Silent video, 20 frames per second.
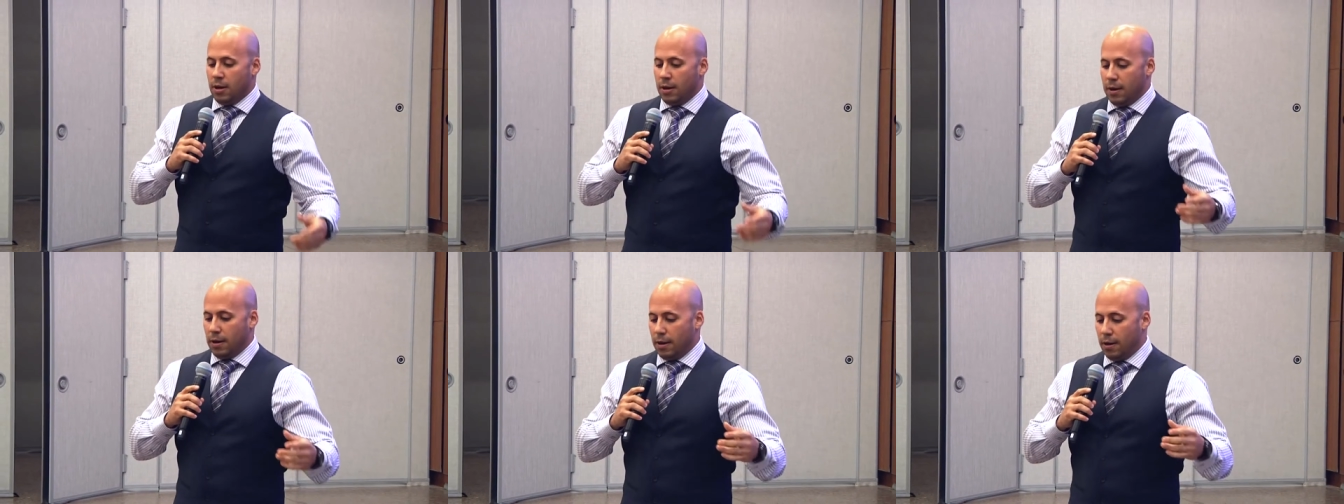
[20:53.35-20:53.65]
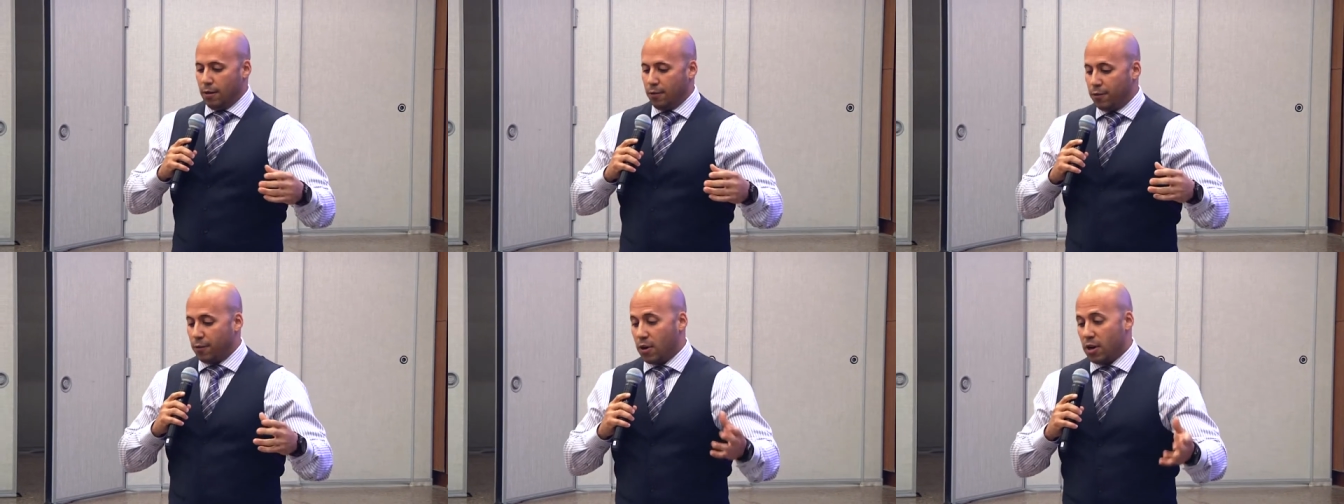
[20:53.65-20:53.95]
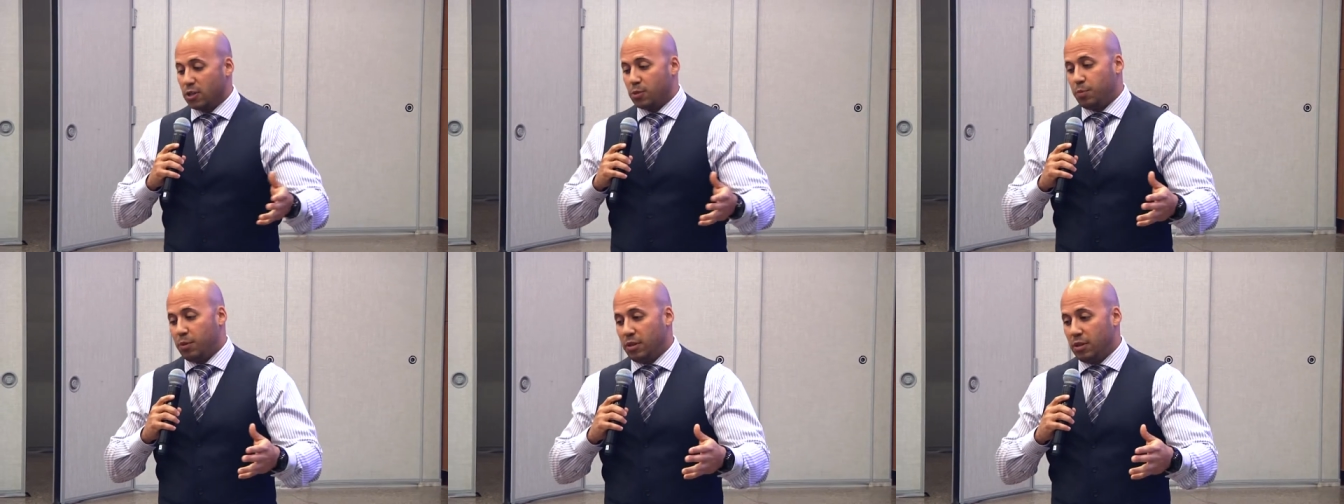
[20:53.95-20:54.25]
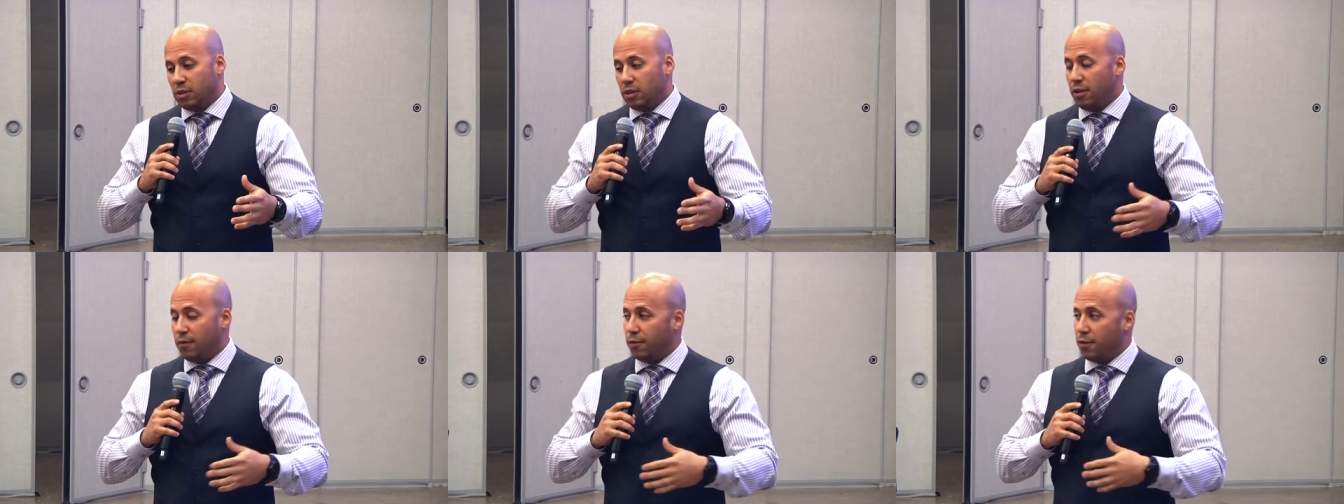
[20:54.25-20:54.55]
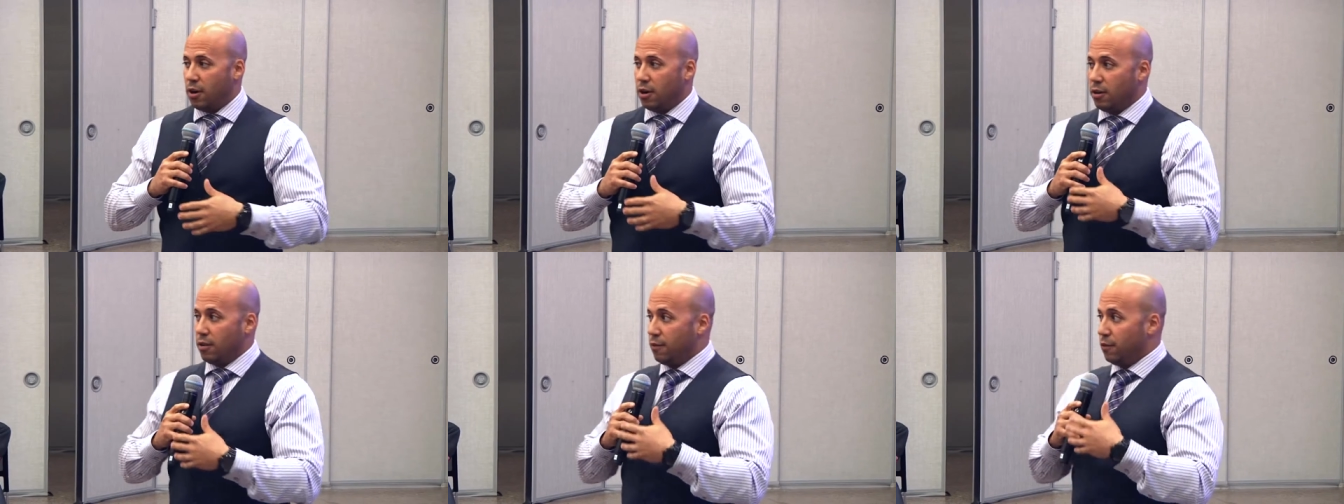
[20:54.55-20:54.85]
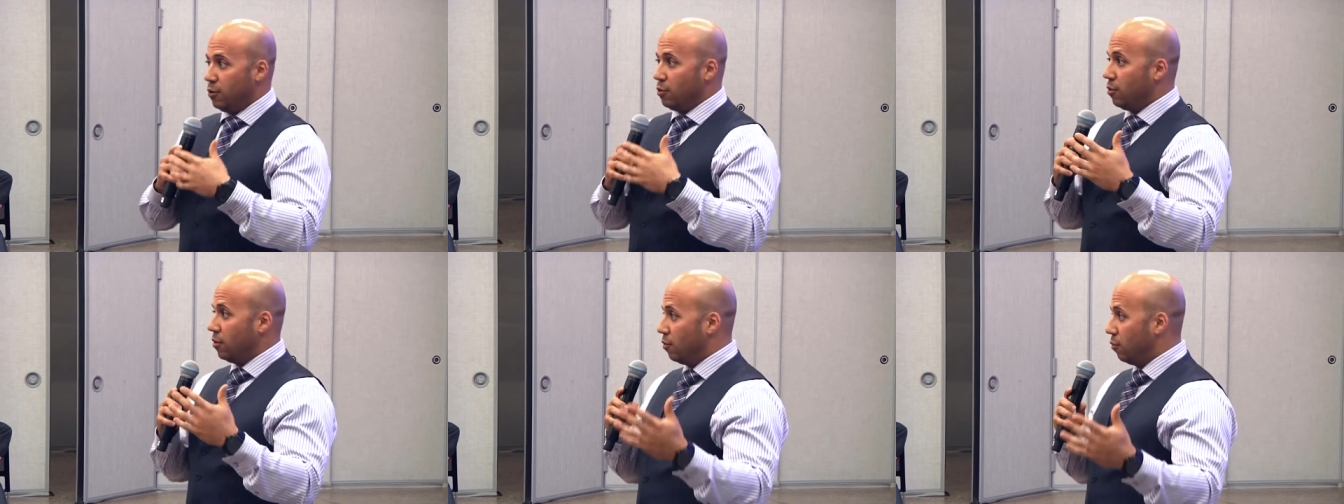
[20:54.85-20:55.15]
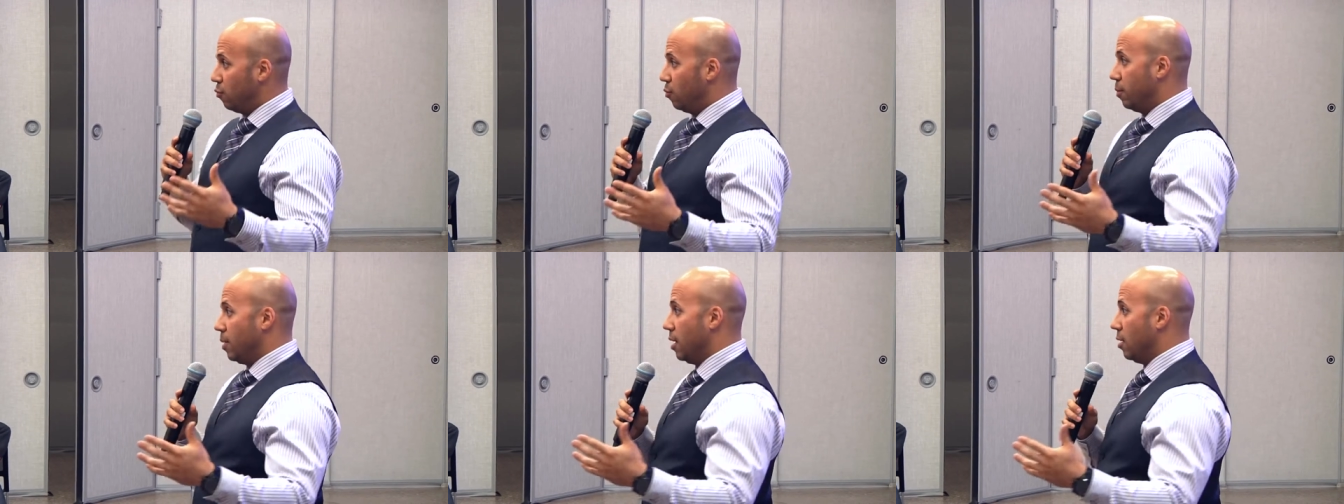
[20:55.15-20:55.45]
Uh, Franz Beasley, for any of you in the
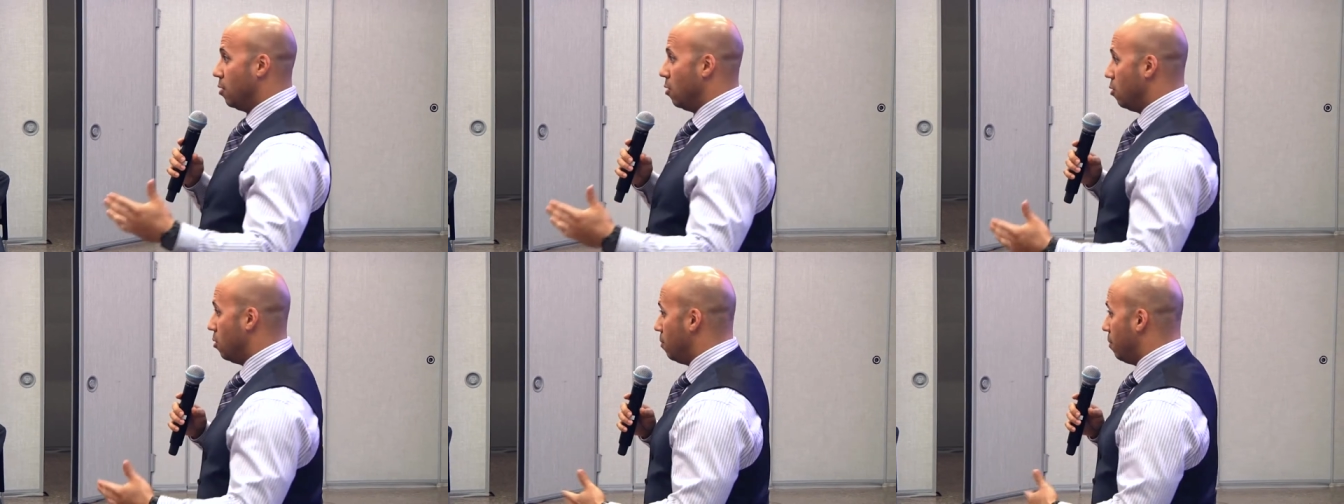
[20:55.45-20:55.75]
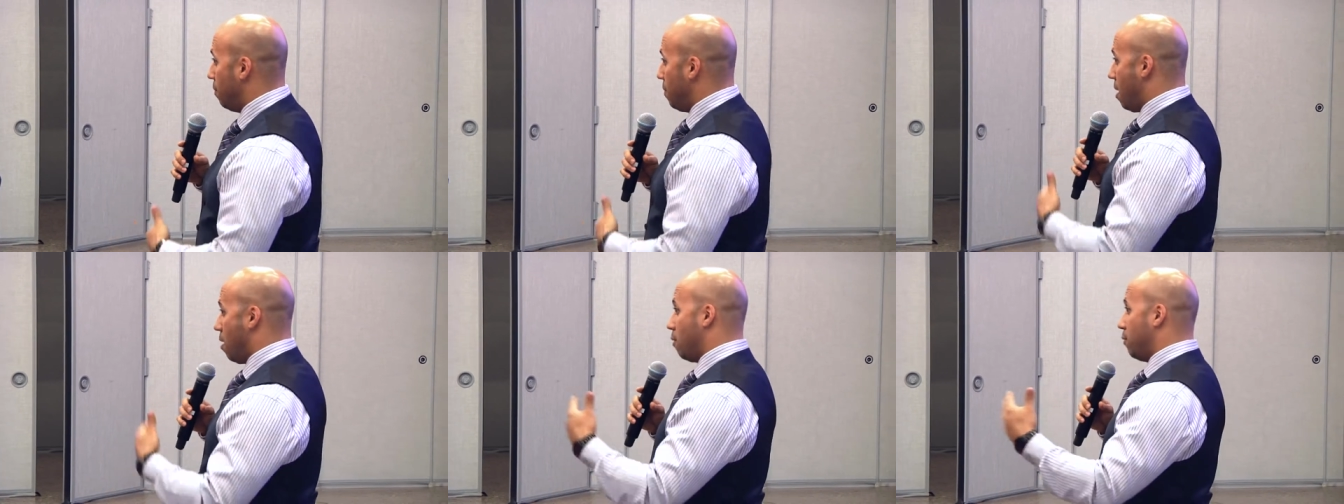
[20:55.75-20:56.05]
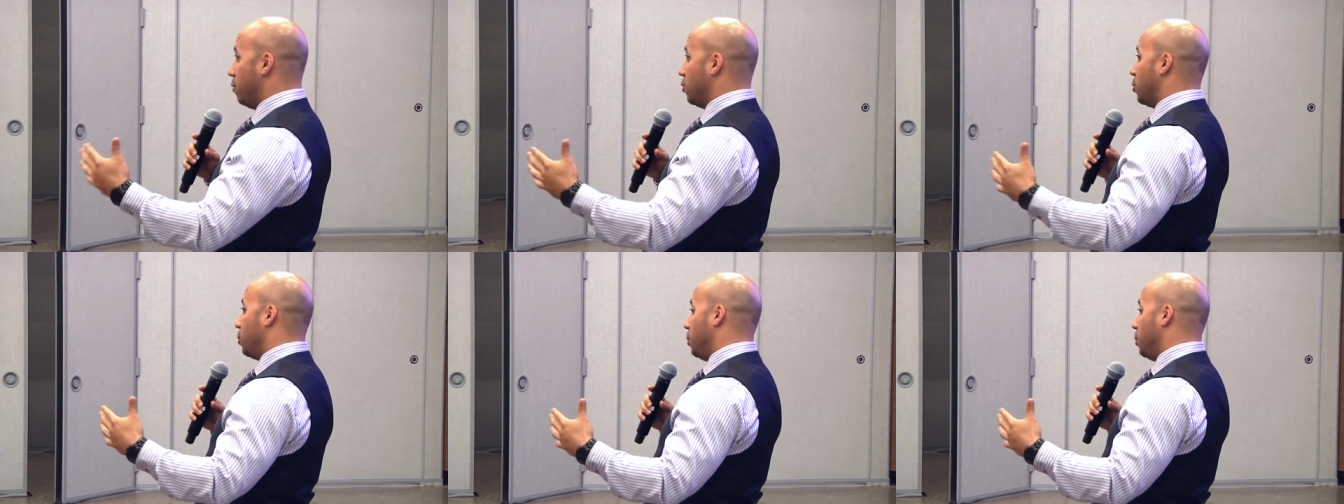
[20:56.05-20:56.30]
room that know him, powerful